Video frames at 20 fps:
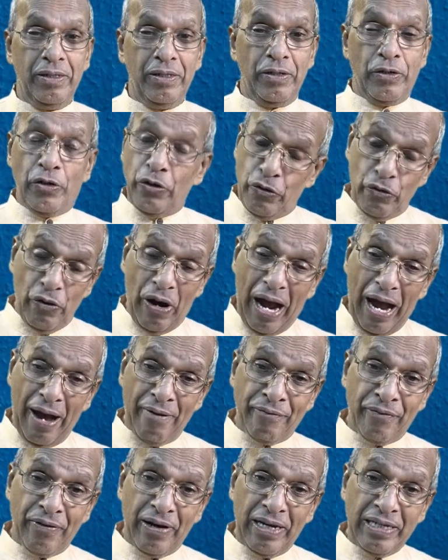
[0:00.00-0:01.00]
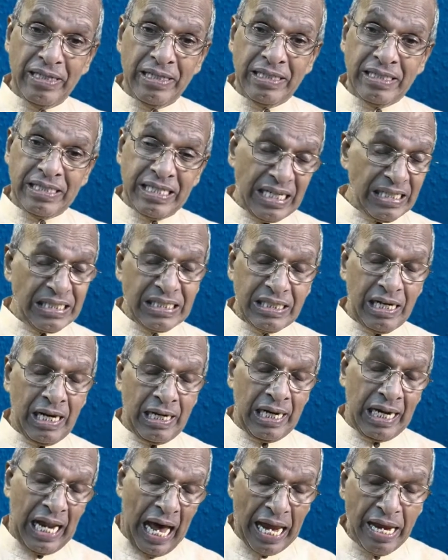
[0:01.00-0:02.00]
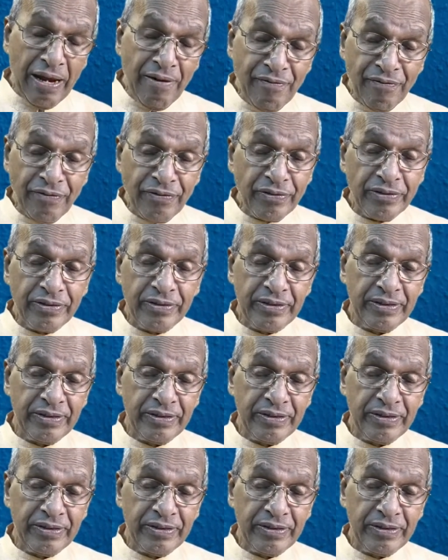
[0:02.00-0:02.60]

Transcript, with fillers: Do you have just a life?